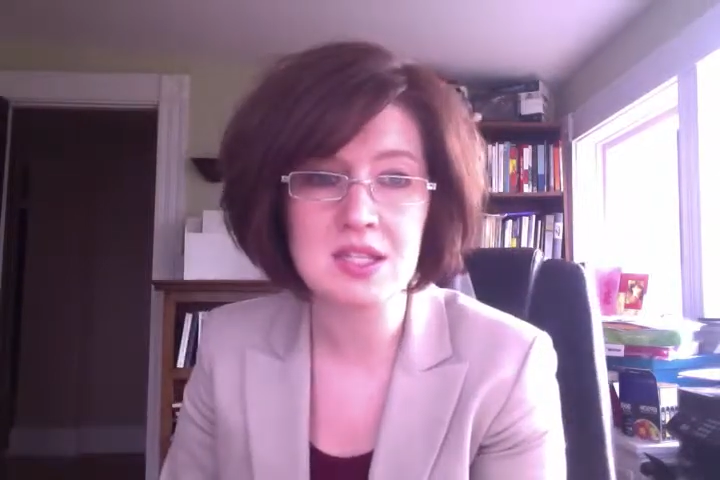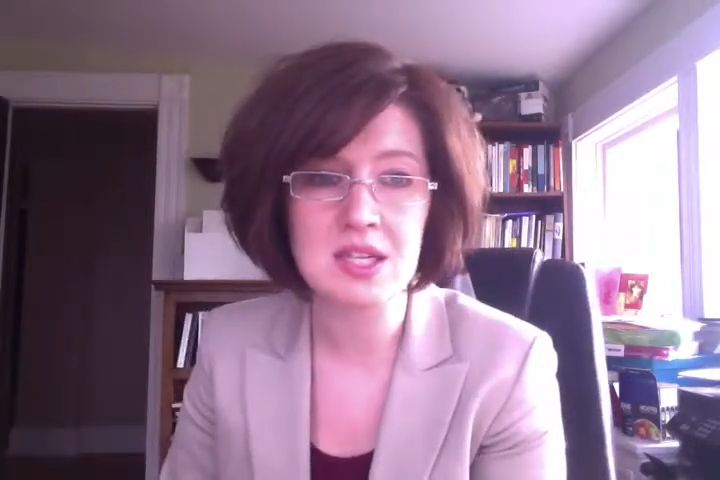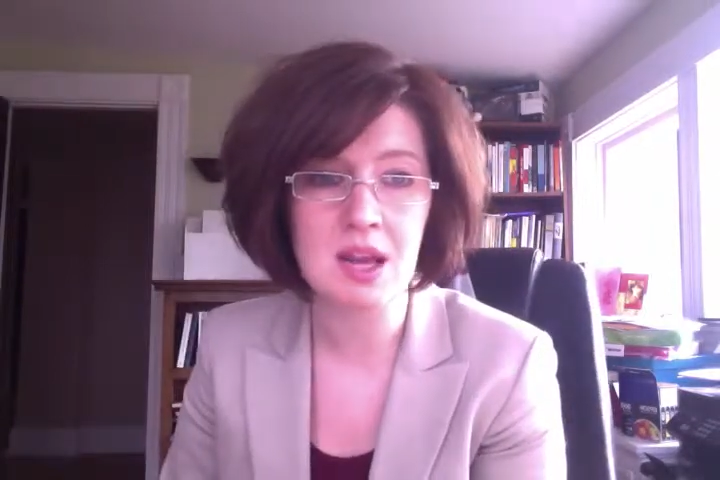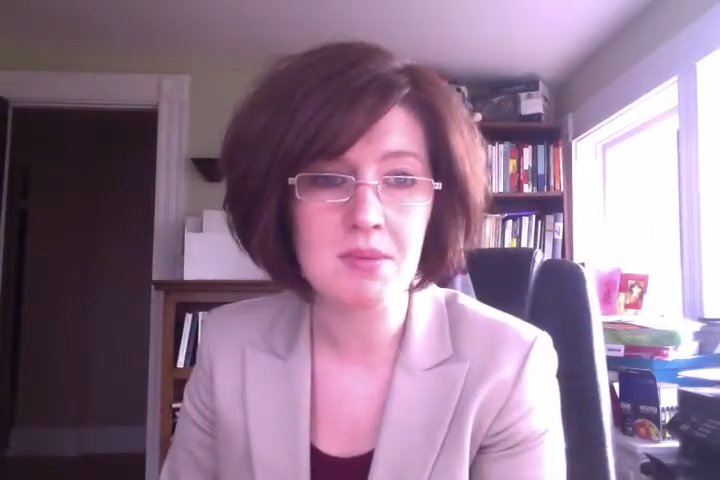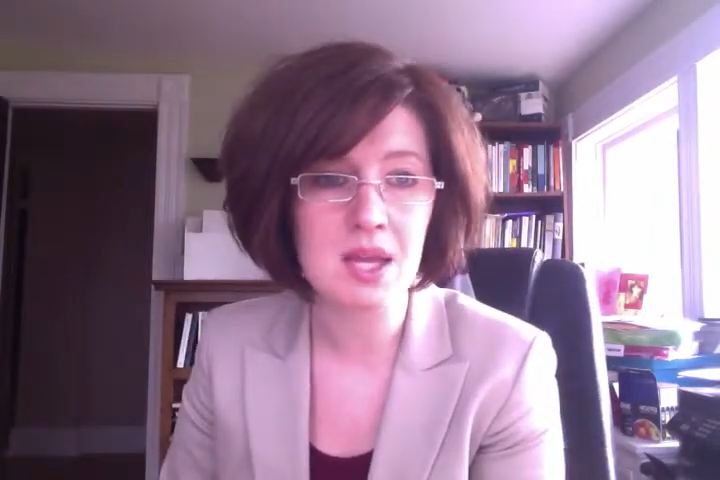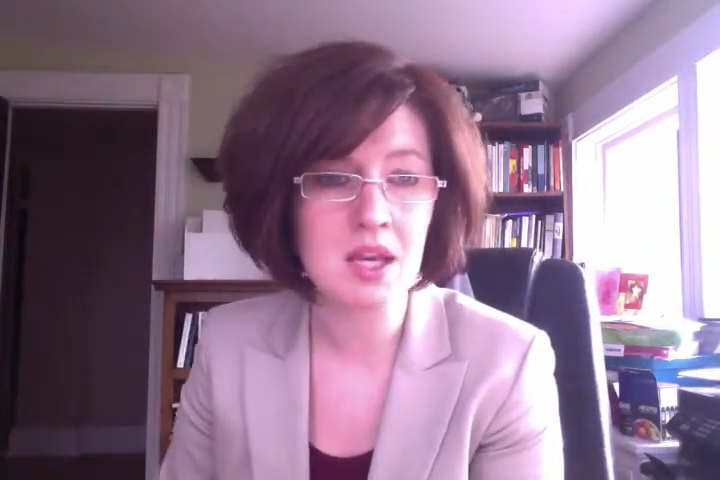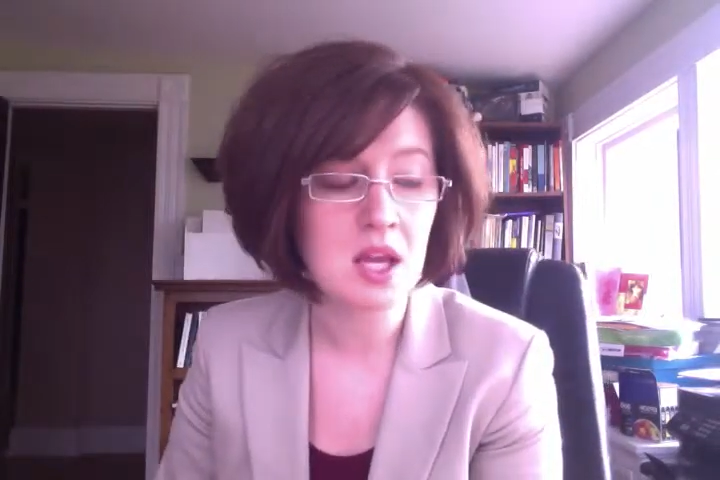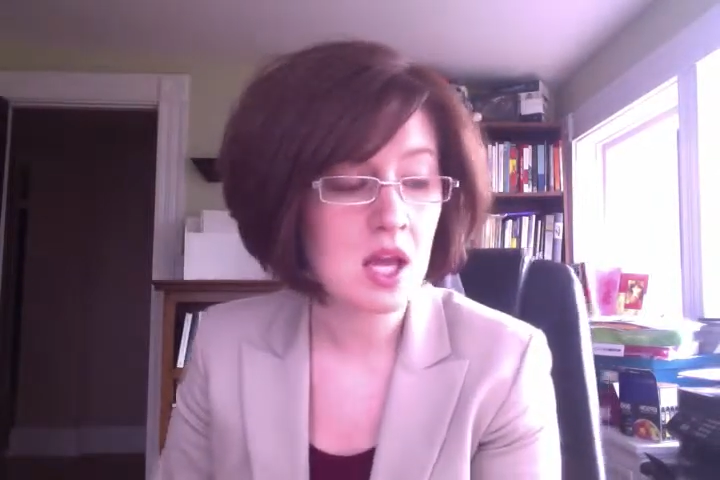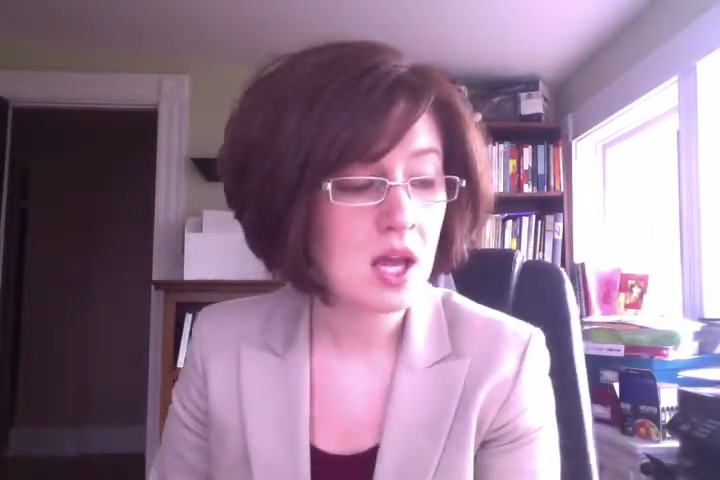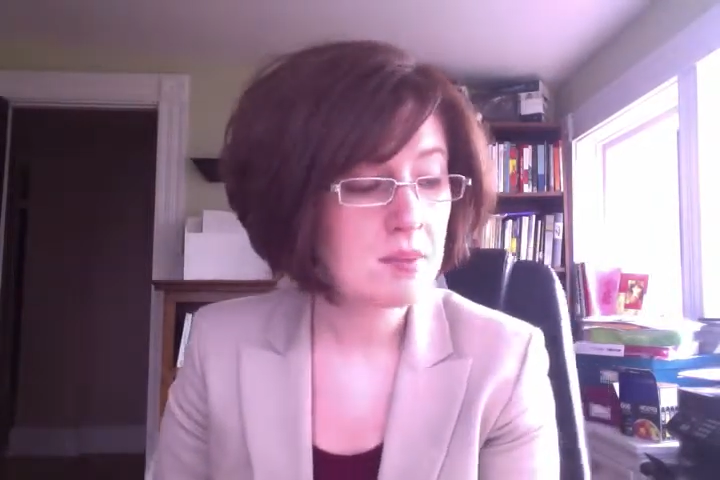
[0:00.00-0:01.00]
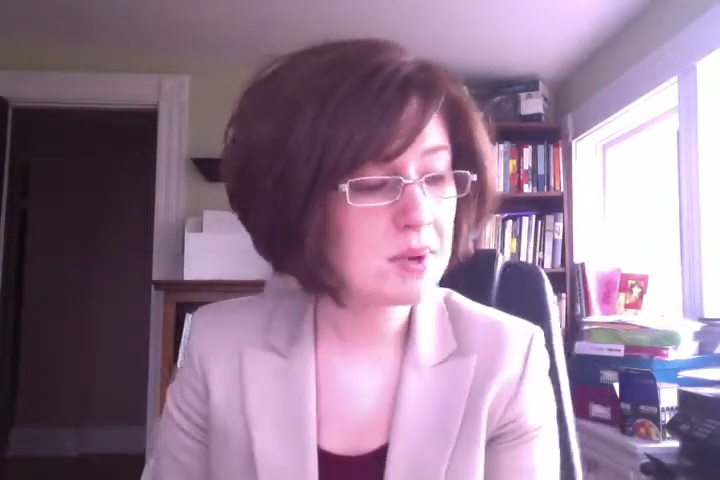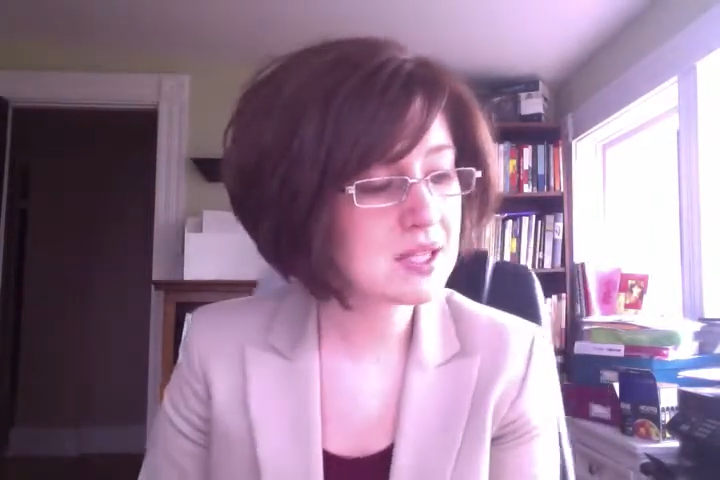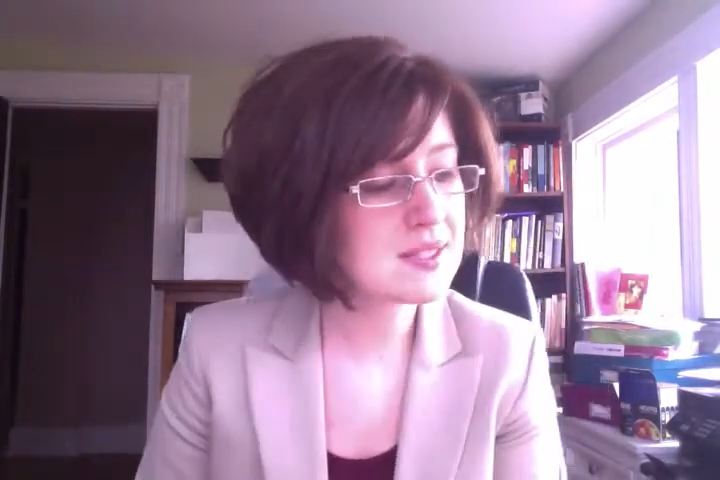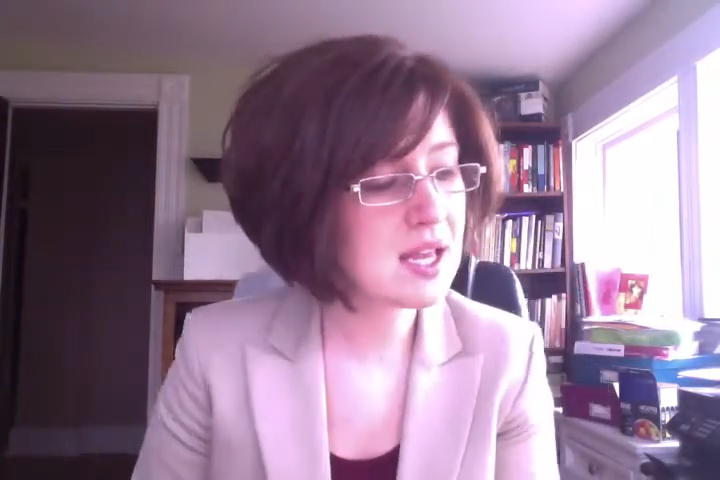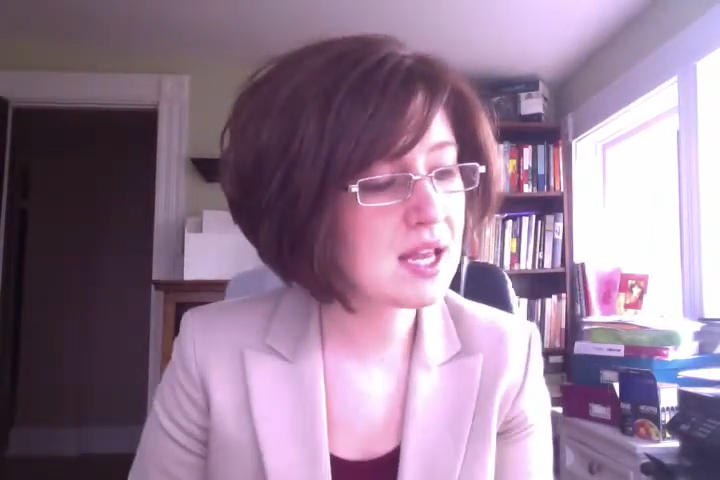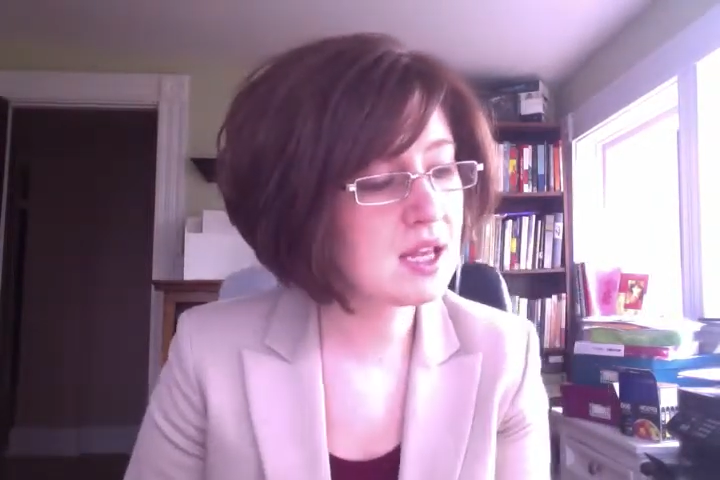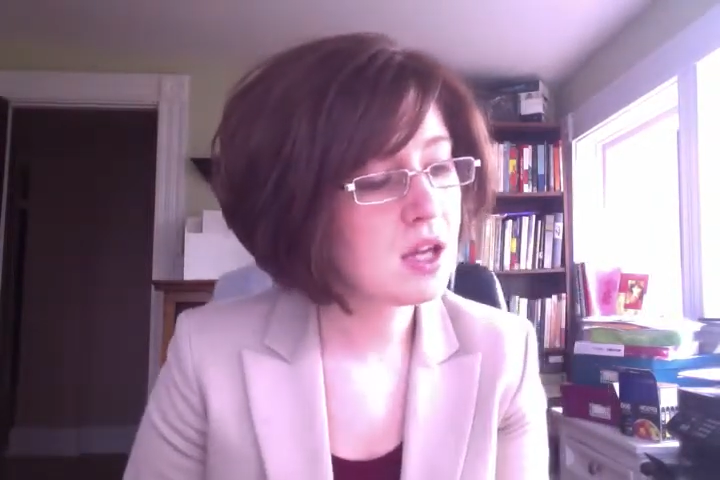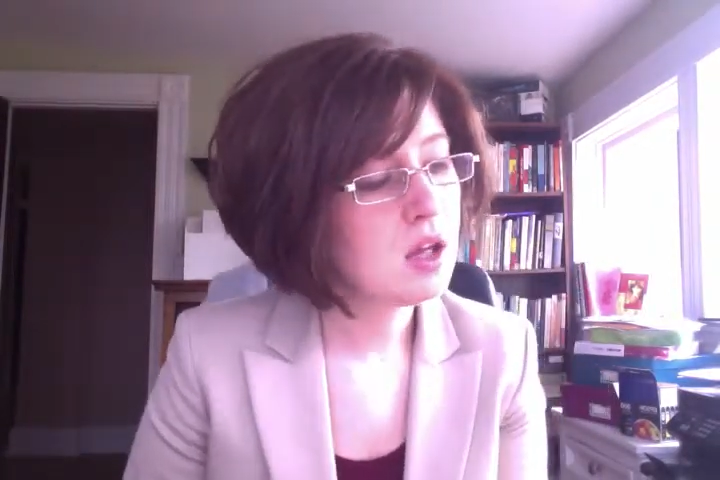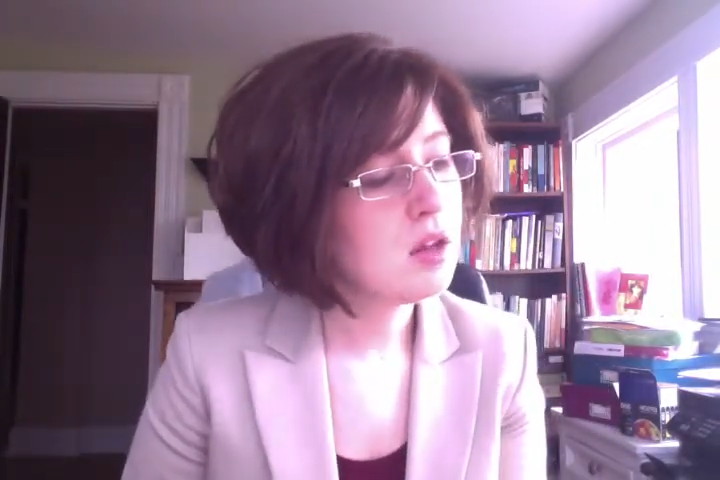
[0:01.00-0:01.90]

statement by saying,